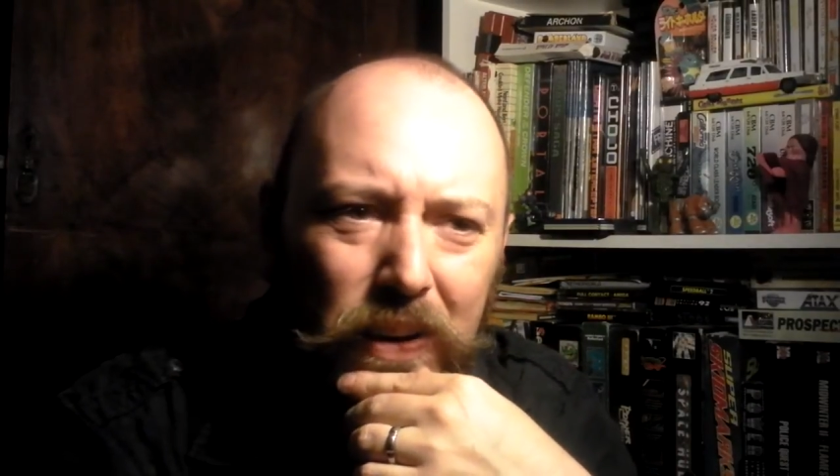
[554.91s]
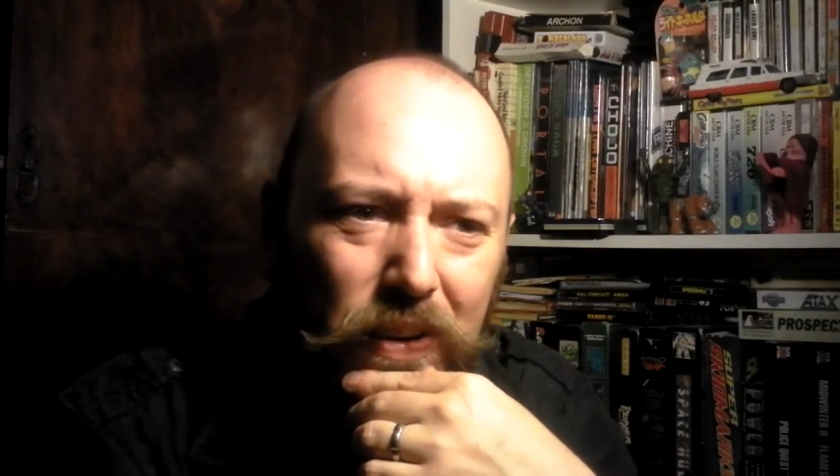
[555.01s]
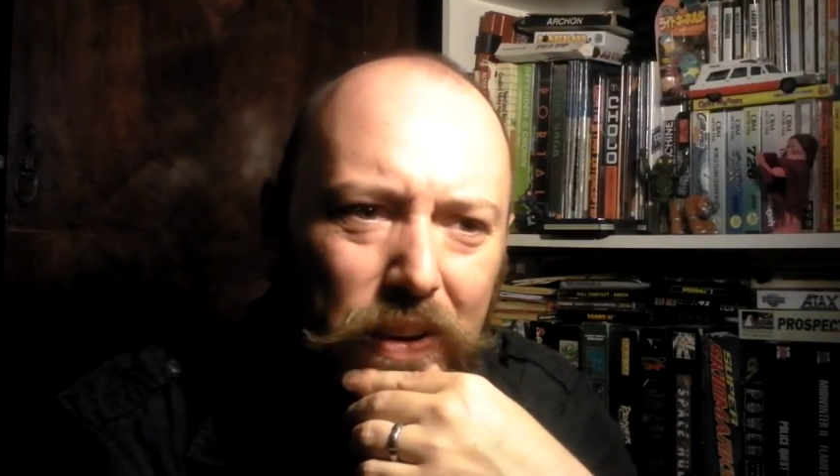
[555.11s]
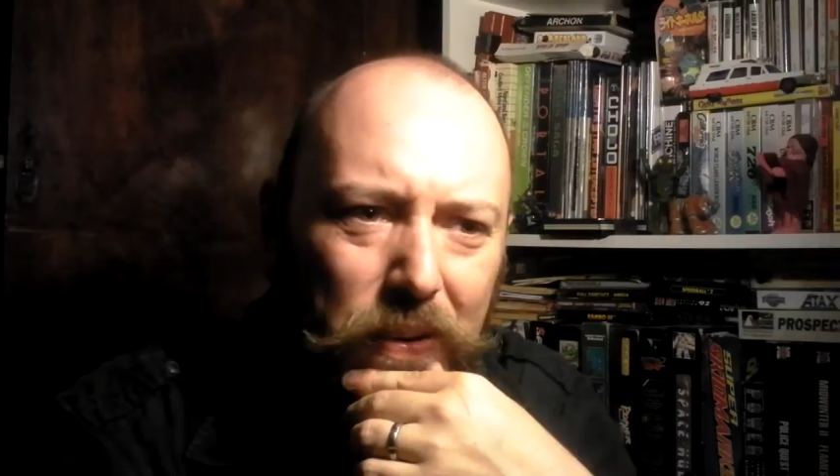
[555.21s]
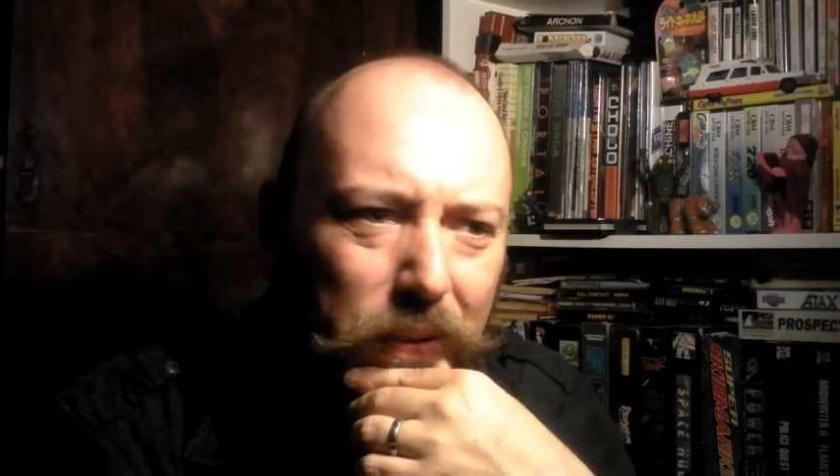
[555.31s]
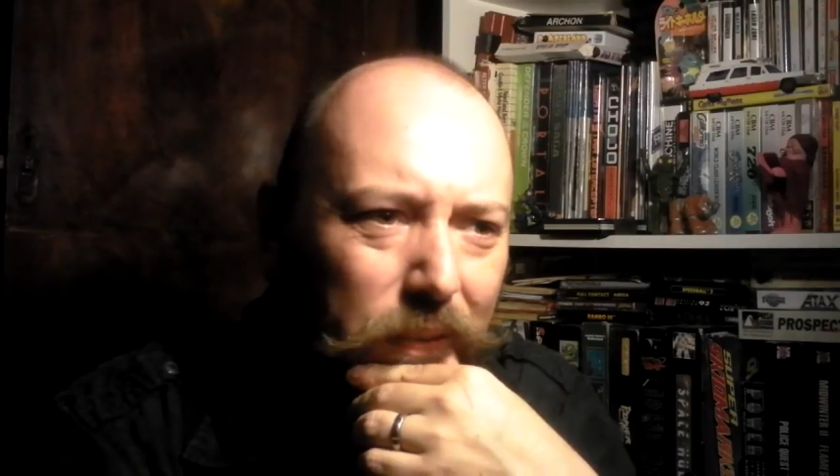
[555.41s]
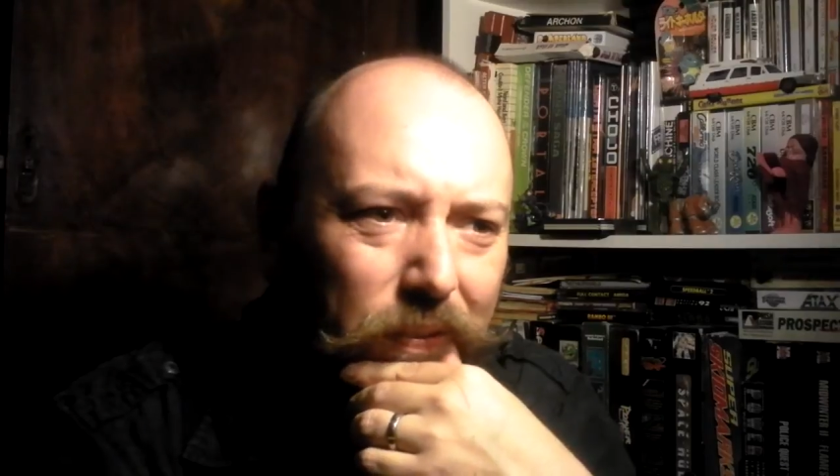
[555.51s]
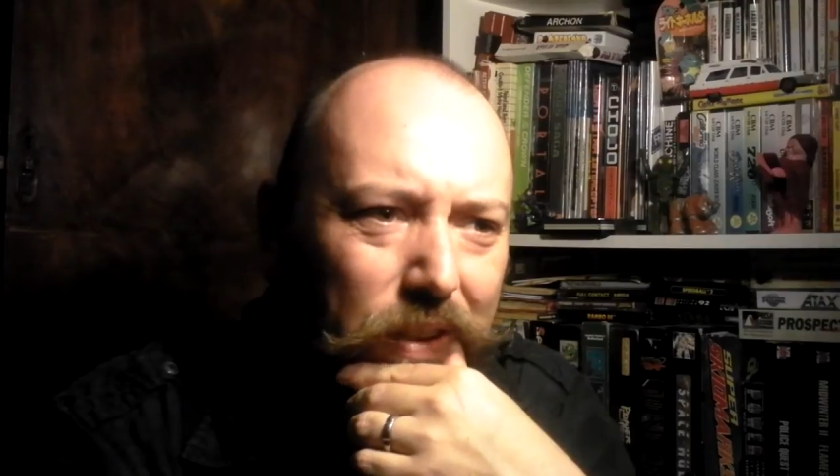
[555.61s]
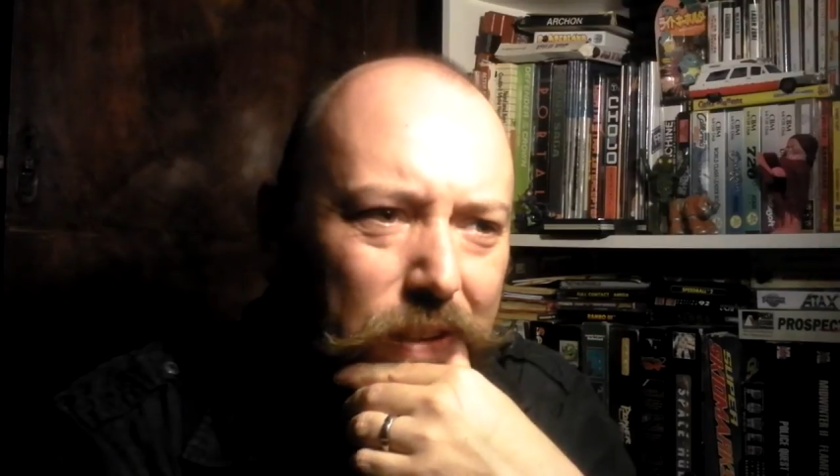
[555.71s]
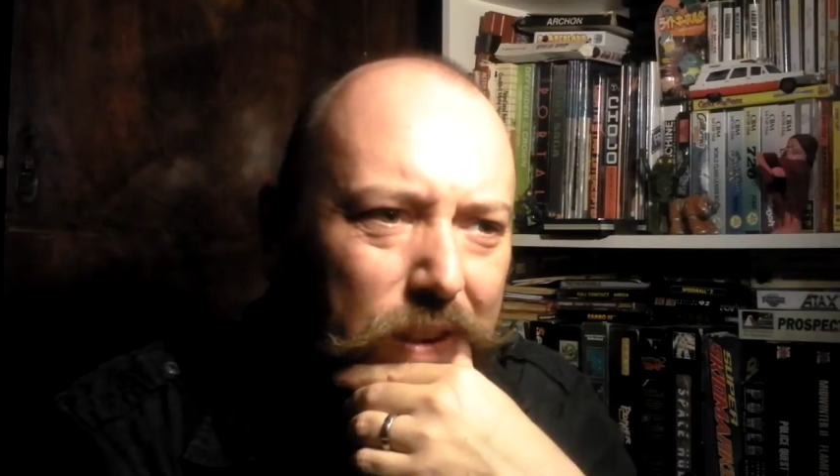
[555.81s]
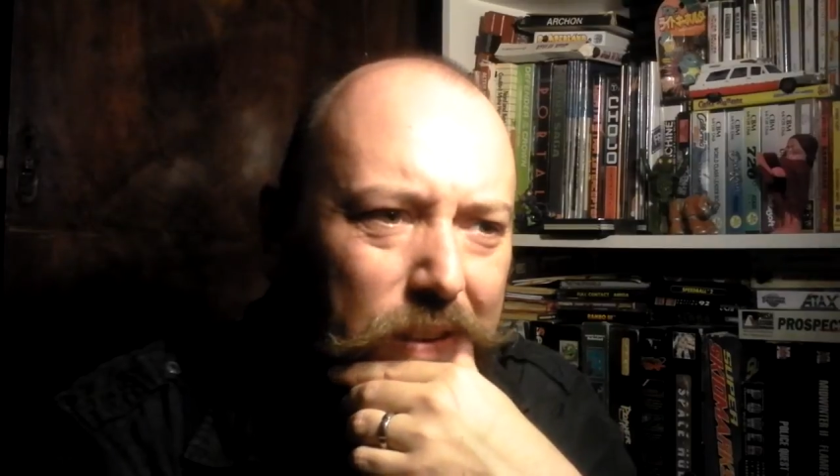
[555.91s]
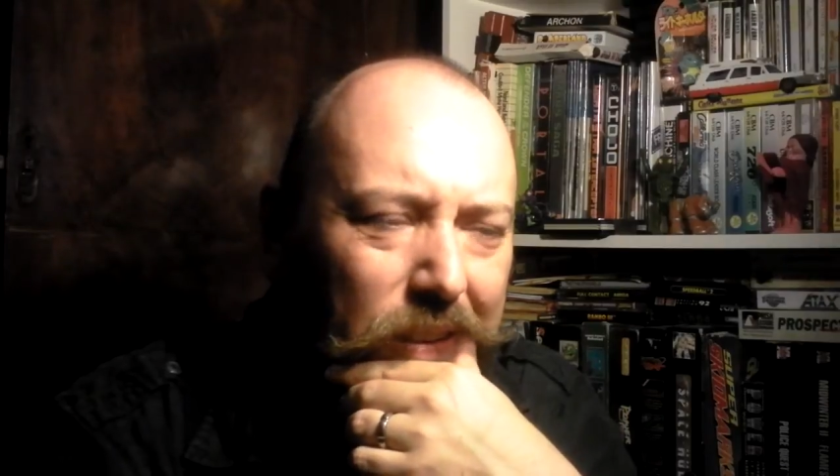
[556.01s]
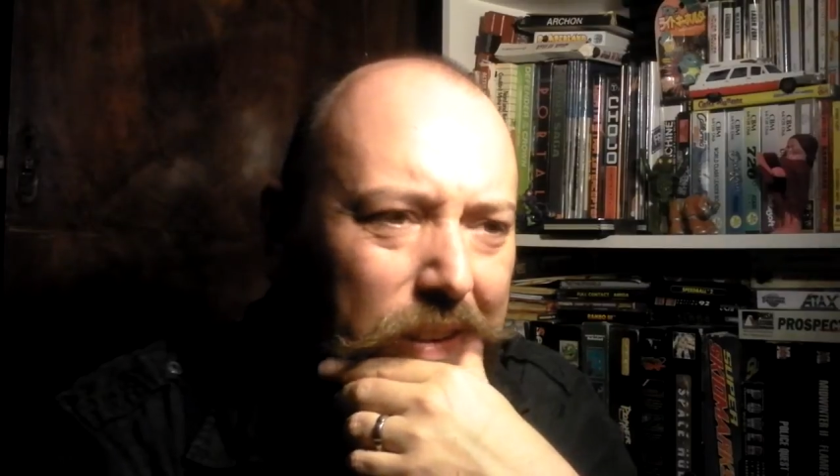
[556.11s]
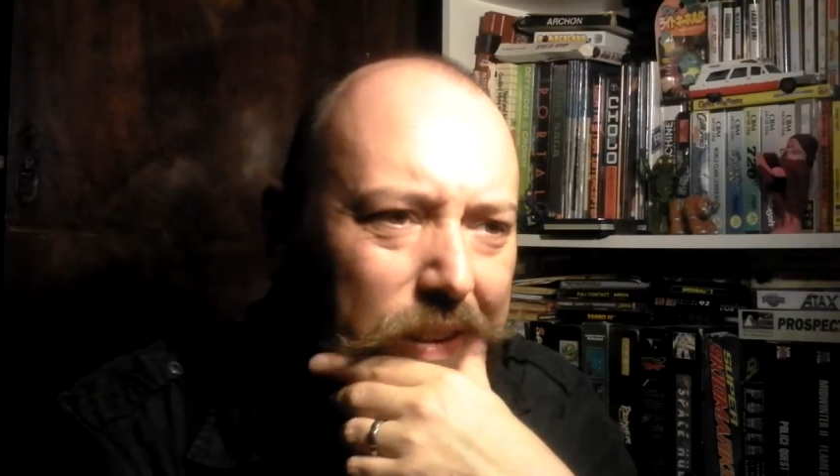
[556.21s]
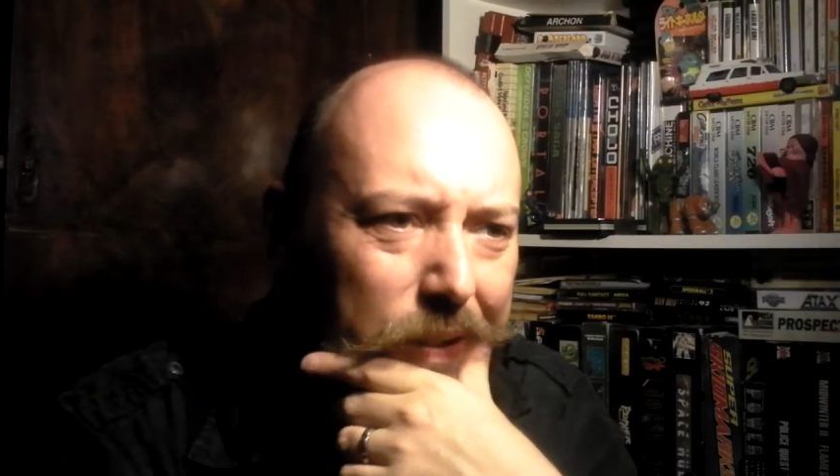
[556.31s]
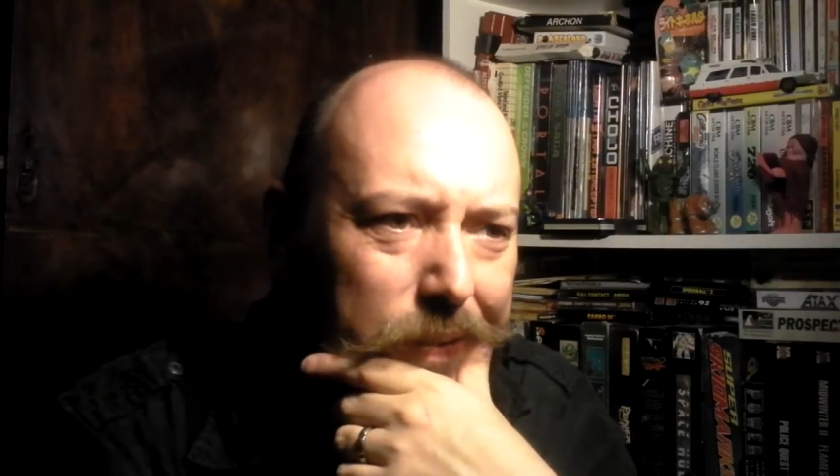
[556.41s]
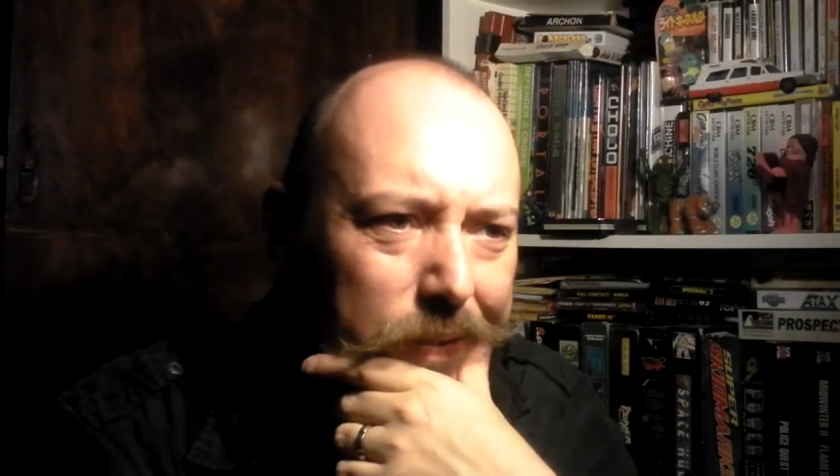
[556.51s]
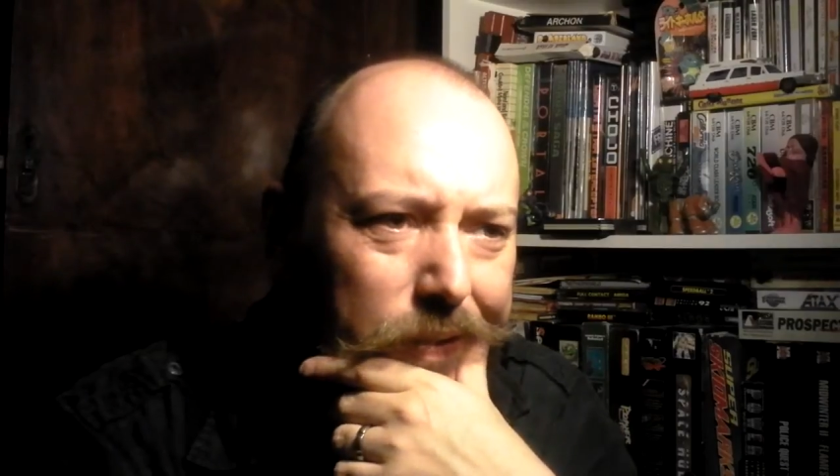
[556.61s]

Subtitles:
to devote to